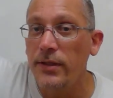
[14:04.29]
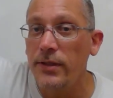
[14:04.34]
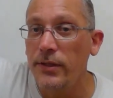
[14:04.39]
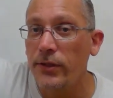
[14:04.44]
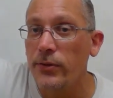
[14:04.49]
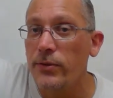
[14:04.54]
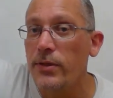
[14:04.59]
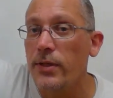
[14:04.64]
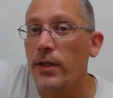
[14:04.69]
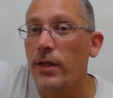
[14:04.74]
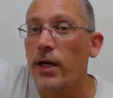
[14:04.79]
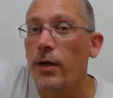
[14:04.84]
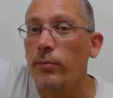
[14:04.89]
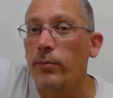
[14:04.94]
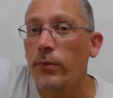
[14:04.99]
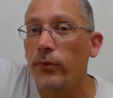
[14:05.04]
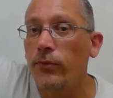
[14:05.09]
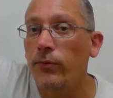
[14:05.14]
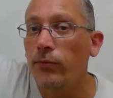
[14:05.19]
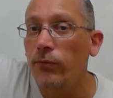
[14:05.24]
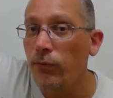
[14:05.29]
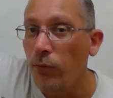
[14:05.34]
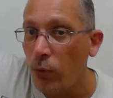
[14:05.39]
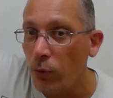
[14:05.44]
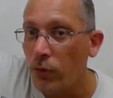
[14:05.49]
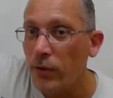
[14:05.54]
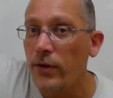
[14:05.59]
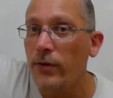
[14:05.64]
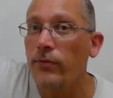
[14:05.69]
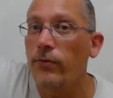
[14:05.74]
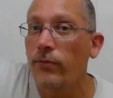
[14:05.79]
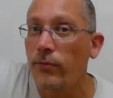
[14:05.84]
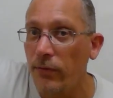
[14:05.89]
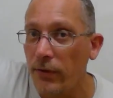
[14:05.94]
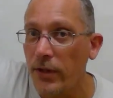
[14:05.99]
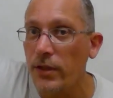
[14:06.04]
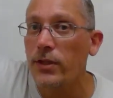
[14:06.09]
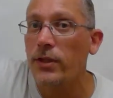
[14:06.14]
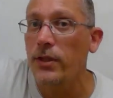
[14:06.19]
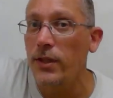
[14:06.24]
Zeros that come before the
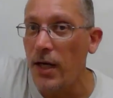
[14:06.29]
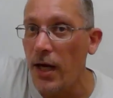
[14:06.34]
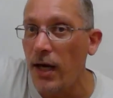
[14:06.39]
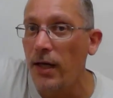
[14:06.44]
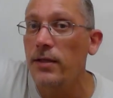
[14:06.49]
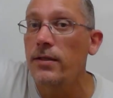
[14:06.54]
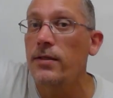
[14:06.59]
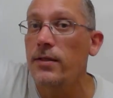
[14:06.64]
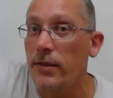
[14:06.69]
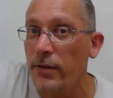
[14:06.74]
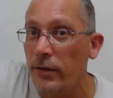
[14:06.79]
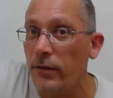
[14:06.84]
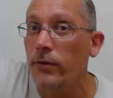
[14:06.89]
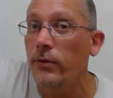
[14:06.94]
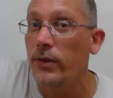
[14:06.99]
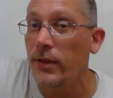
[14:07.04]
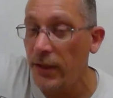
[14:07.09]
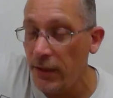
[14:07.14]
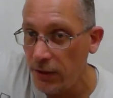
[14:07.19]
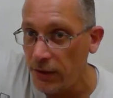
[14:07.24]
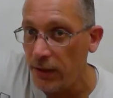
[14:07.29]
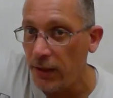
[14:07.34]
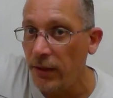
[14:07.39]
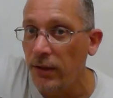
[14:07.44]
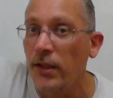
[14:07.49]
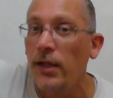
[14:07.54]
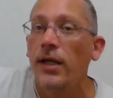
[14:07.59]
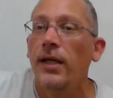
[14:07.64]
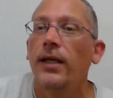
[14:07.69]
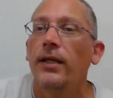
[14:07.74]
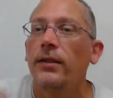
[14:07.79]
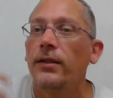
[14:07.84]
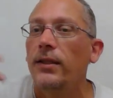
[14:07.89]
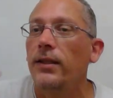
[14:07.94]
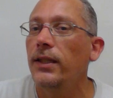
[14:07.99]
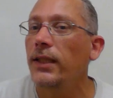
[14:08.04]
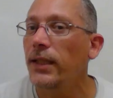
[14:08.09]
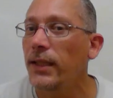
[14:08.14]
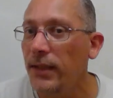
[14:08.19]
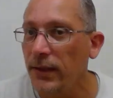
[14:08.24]
first non-zero digit.
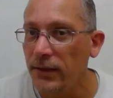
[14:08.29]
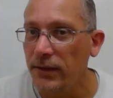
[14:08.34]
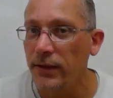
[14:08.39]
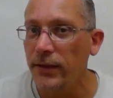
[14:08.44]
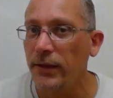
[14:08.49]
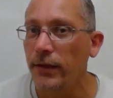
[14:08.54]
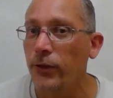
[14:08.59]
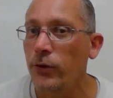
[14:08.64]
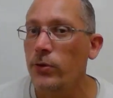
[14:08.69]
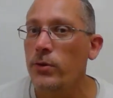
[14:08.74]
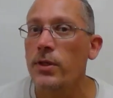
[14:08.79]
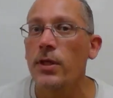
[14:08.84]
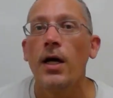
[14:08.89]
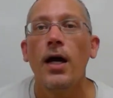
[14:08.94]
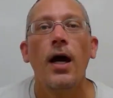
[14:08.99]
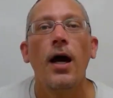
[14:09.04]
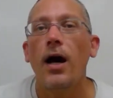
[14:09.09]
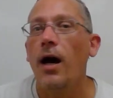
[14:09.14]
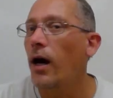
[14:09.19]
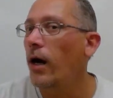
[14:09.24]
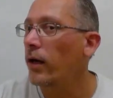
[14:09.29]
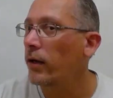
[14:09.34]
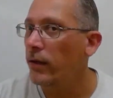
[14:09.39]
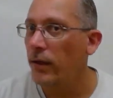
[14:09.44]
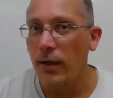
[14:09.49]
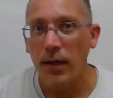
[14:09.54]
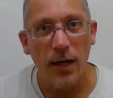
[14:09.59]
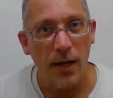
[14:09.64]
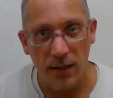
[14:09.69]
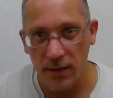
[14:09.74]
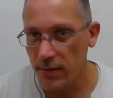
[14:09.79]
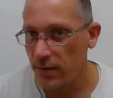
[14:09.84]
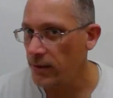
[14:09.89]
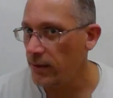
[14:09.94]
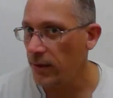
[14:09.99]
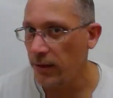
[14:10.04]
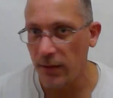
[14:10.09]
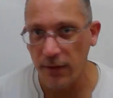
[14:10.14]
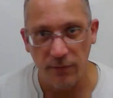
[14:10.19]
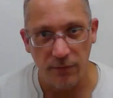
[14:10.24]
Leading zeros are
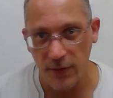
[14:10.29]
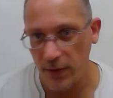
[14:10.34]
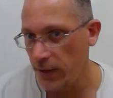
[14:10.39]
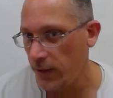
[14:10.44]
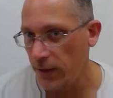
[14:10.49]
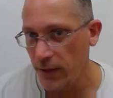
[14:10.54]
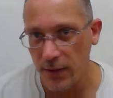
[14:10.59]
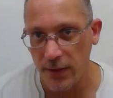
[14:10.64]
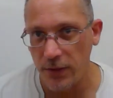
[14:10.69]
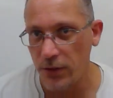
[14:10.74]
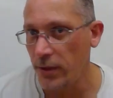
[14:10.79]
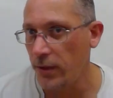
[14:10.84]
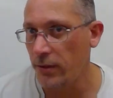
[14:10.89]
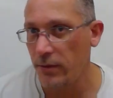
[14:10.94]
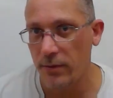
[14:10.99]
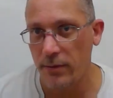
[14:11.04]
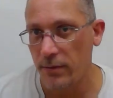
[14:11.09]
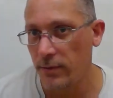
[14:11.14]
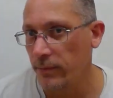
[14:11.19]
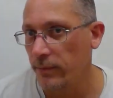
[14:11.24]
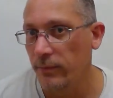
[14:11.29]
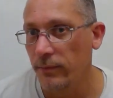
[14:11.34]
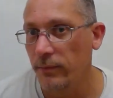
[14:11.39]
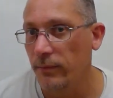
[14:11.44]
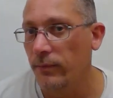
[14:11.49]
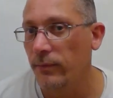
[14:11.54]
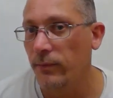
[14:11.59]
not significant digits.